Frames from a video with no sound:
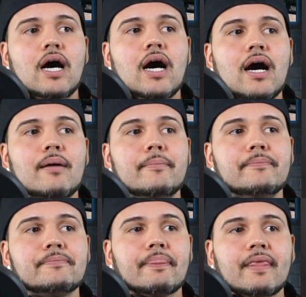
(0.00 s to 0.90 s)

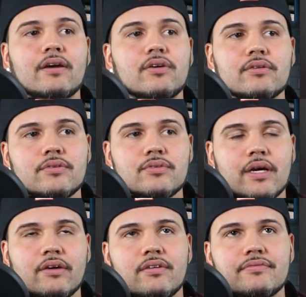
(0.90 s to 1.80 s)
I
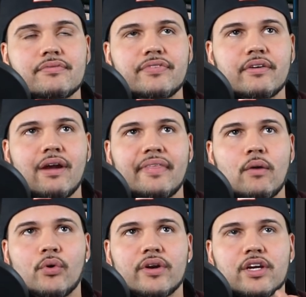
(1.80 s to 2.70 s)
couldn't figure out
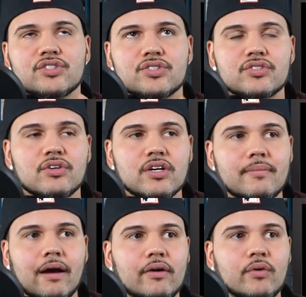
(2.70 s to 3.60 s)
that word. It just couldn't
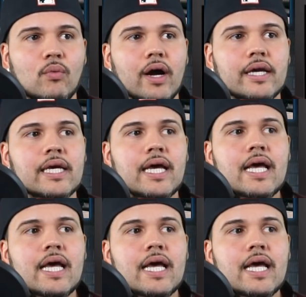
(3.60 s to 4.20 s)
come out. I don't know why.